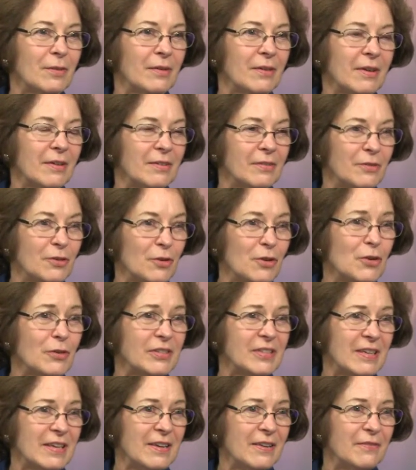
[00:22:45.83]
New
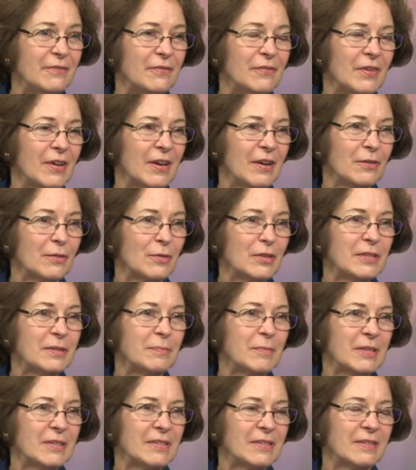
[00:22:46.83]
Year's Eve, a
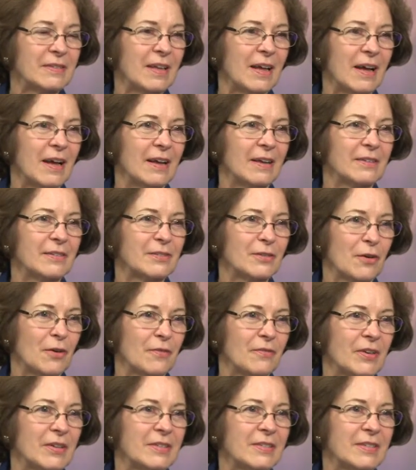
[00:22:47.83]
Christmas
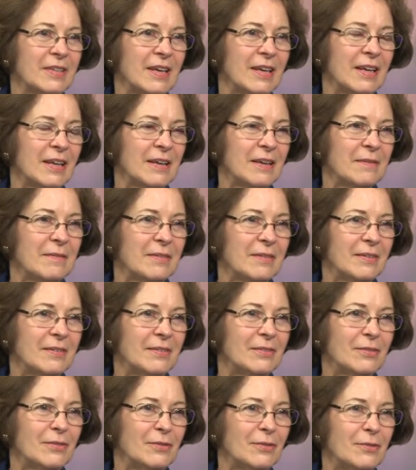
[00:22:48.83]
service
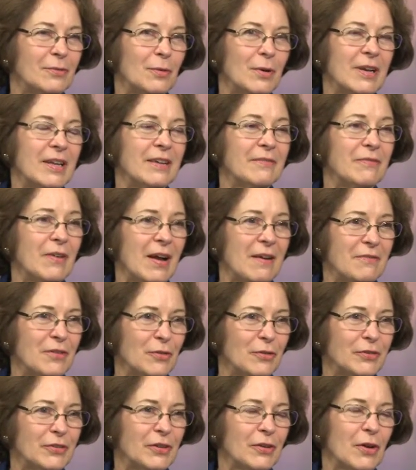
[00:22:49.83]
25
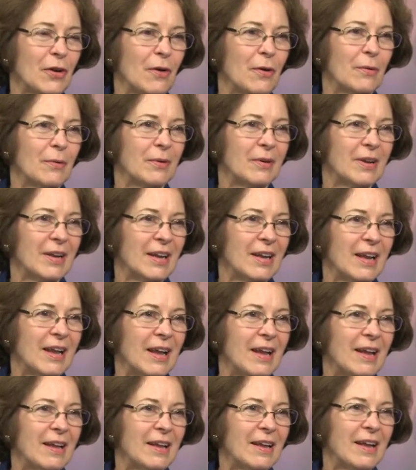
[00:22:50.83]
years ago.
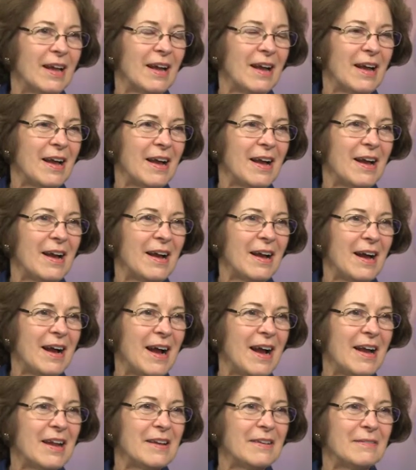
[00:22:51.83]

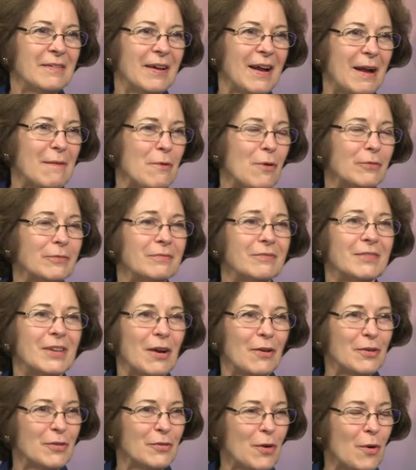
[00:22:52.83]
I won't
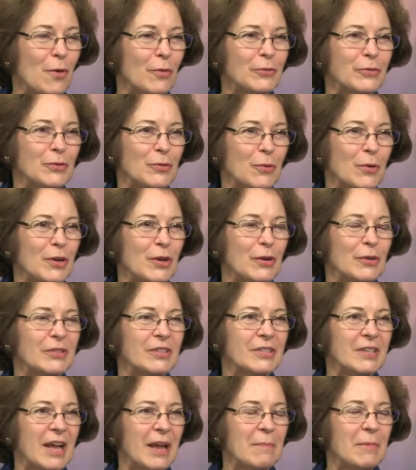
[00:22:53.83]
tell you the whole story here
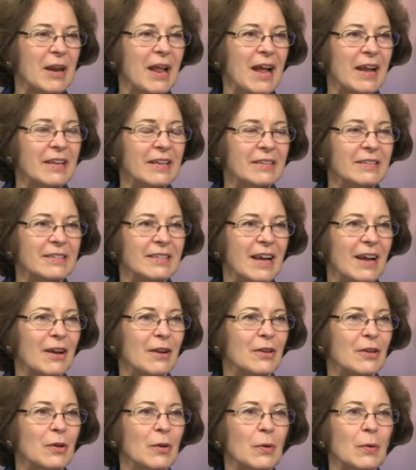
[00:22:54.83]
today, but I can tell
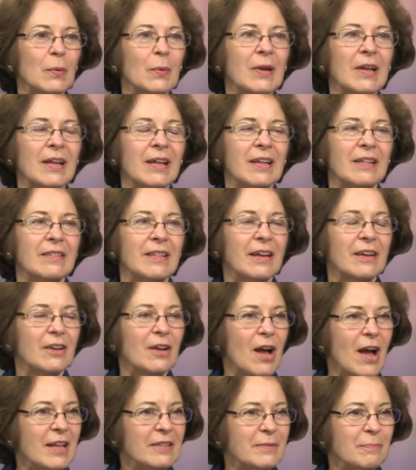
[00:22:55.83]
you that
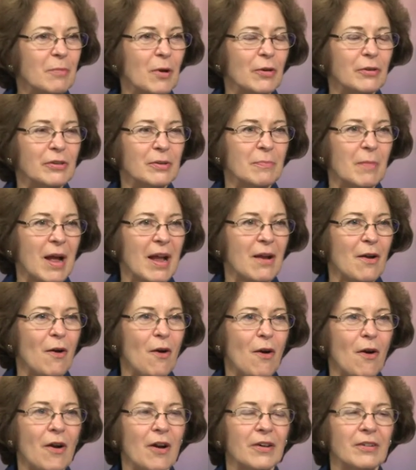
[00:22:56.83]
God spoke to my
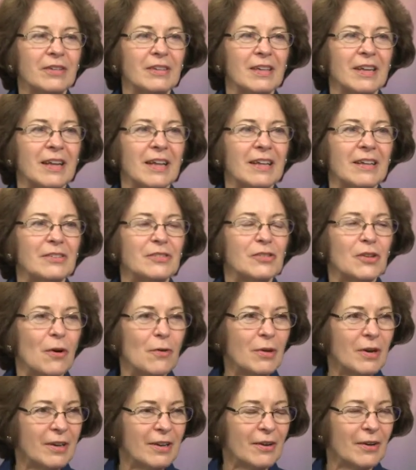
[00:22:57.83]
heart
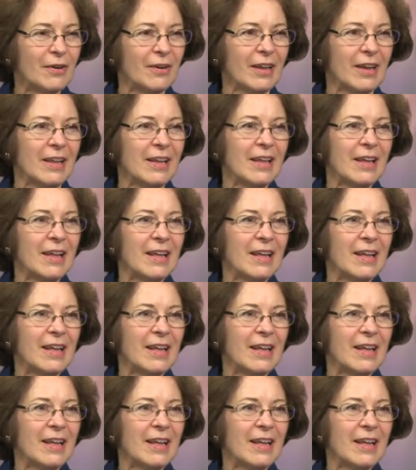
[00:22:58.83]
so clearly.